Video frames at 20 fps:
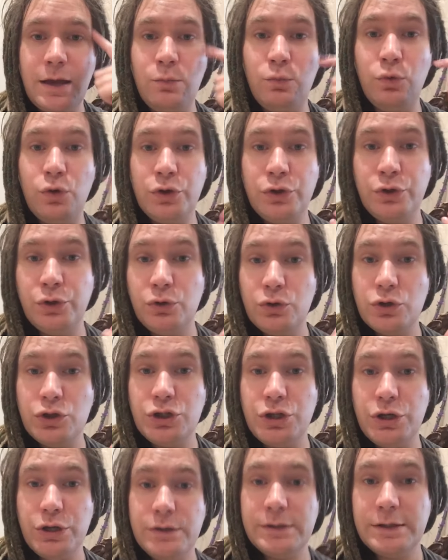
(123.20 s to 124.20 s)
and what you're
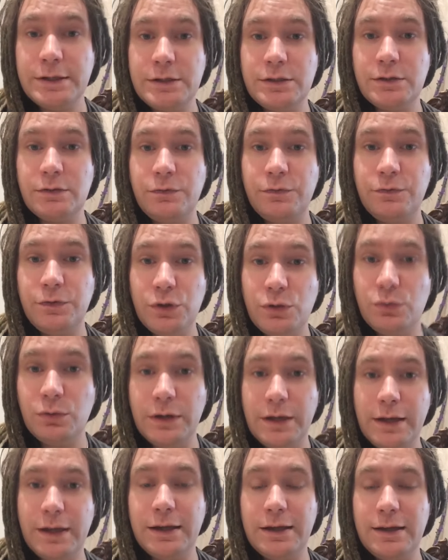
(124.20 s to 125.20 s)
choosing to
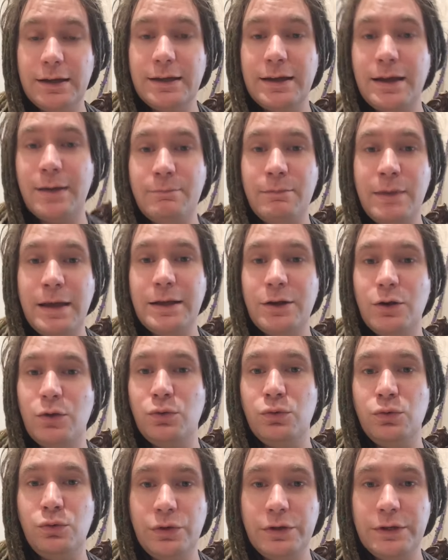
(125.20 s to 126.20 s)
fuel it can make
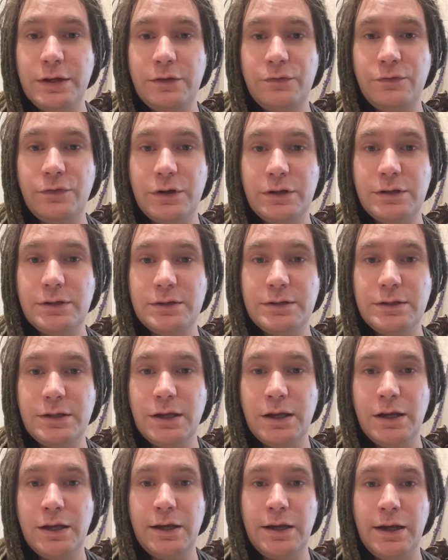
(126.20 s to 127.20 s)
all the difference.
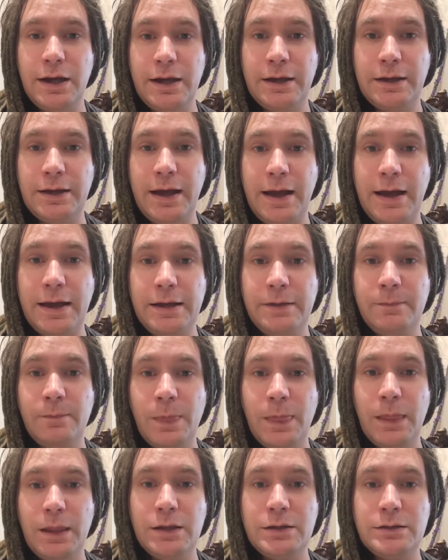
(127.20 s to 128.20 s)
Okay.
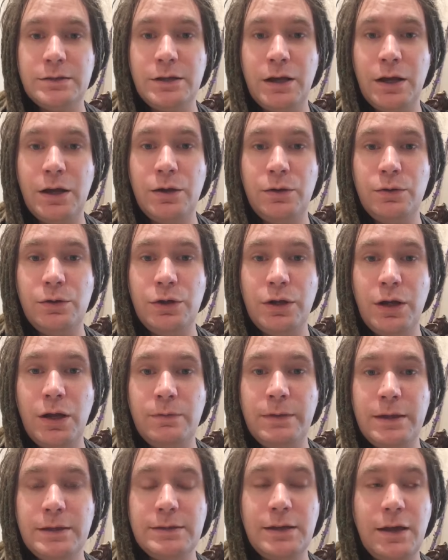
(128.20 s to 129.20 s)
So,
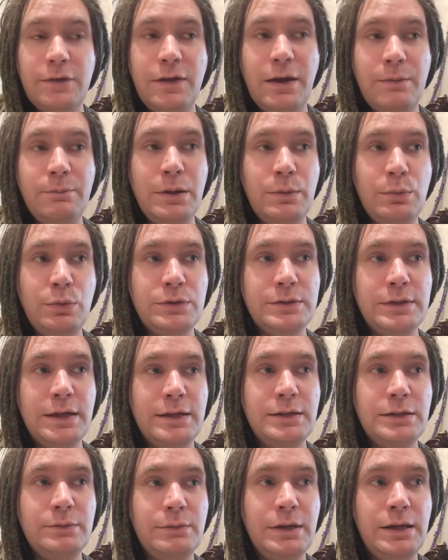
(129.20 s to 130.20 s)
I've had people
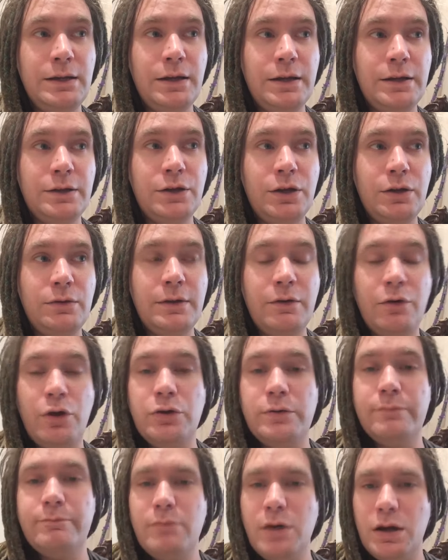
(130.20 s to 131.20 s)
say to me, they're
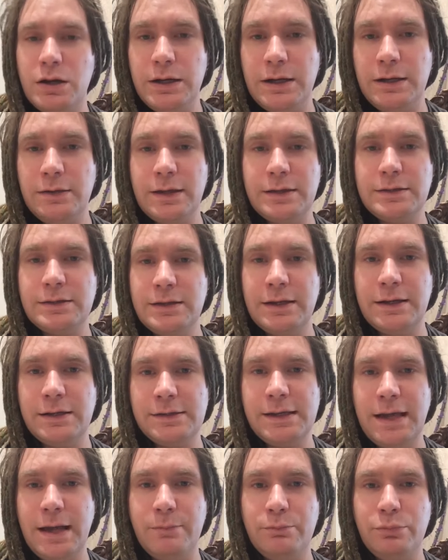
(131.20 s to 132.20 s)
owed money. That's an
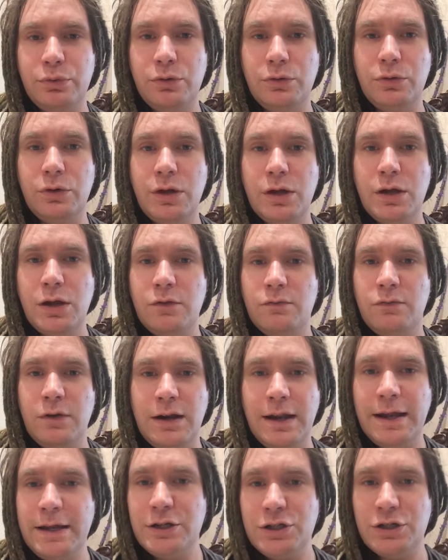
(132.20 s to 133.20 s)
example.
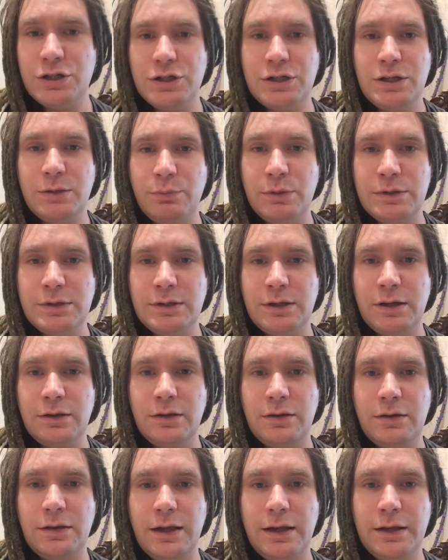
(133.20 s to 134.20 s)
Relationship is
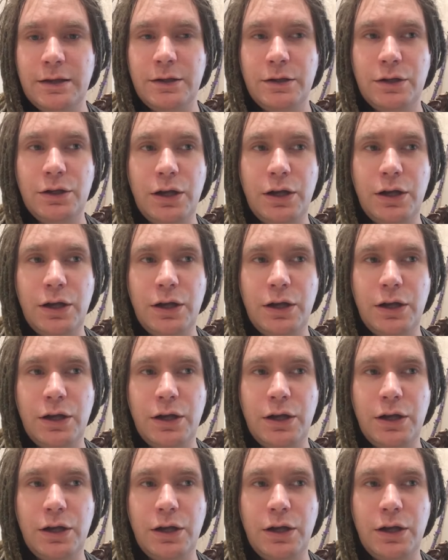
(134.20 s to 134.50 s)
another thing,